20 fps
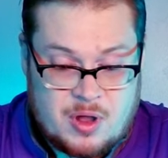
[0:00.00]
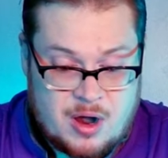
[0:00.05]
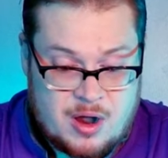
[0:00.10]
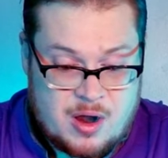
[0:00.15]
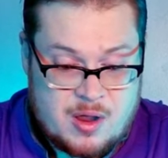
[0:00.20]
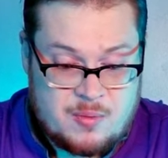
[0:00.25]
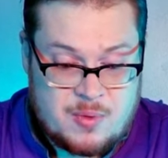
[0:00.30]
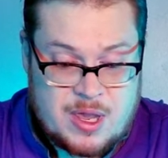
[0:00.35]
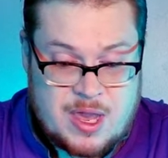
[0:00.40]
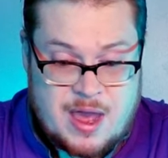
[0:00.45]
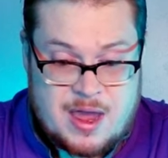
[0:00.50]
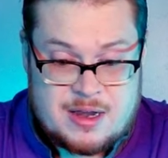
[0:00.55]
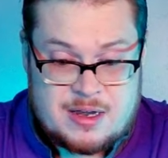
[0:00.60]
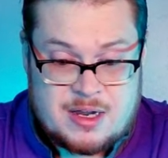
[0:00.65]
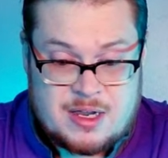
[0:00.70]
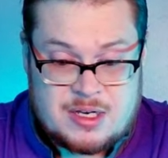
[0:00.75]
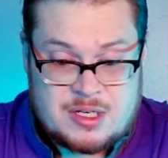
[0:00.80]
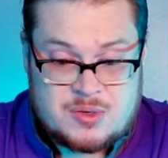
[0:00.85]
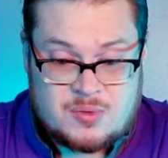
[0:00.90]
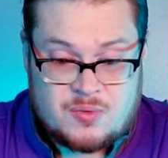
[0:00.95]
All right, we got a
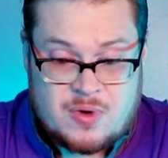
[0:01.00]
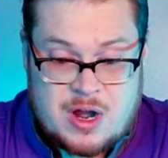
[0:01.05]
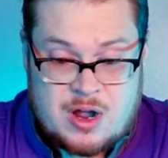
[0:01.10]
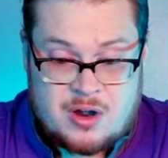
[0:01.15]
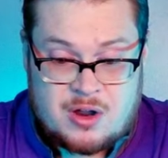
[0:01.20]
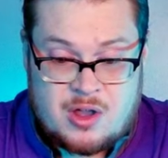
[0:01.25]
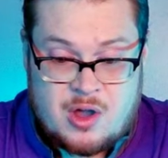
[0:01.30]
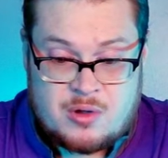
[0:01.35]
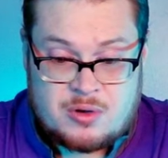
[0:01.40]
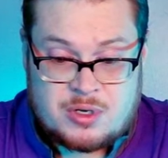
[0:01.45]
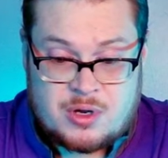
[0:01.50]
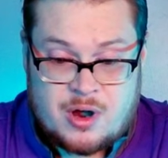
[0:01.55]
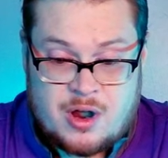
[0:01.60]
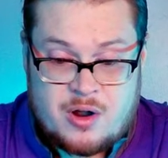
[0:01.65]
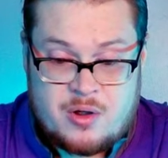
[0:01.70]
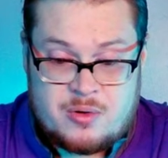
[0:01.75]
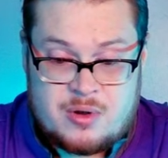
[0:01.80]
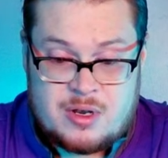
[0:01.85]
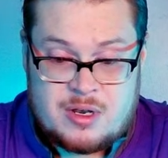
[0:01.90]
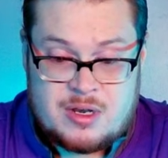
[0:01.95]
nice rare
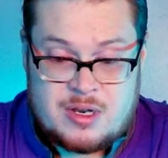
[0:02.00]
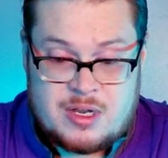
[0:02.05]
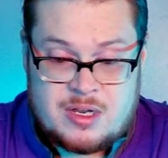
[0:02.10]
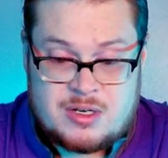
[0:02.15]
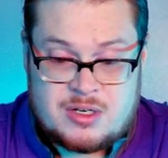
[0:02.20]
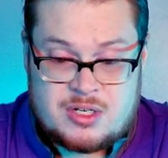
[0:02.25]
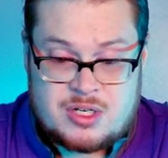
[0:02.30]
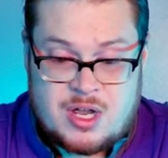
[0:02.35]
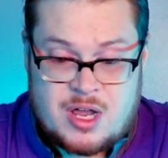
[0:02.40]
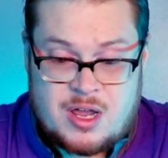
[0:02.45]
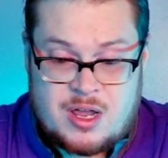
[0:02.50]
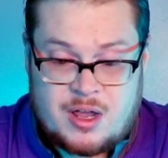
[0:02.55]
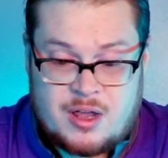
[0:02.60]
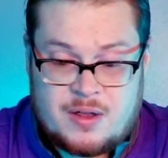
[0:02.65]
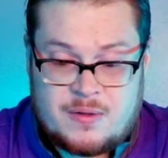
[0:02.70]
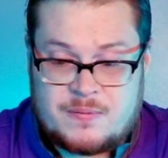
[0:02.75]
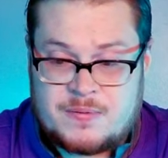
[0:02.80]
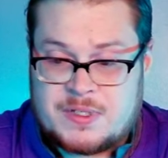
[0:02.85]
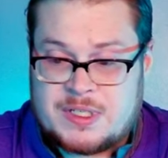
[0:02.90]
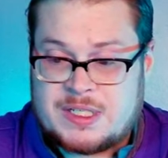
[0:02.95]
Kotaro Ninja
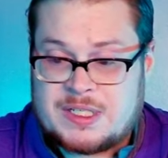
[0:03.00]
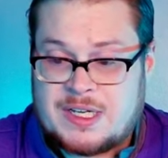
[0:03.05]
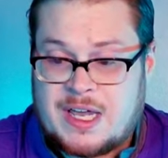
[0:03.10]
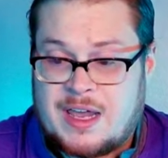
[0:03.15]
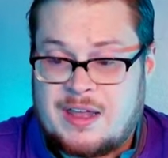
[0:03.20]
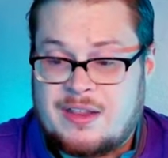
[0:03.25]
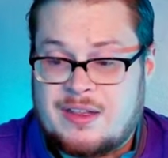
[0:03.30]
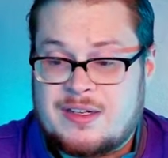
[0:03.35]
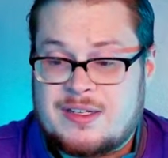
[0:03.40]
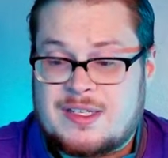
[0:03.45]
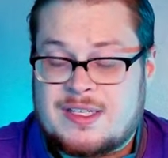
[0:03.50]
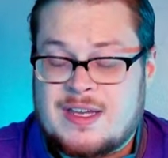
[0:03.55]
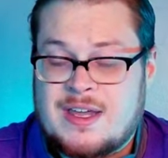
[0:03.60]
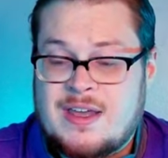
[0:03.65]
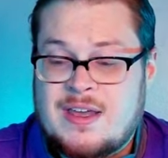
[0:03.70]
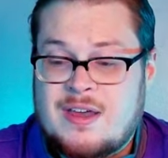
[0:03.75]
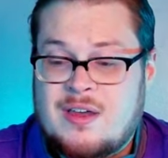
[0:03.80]
of Silence.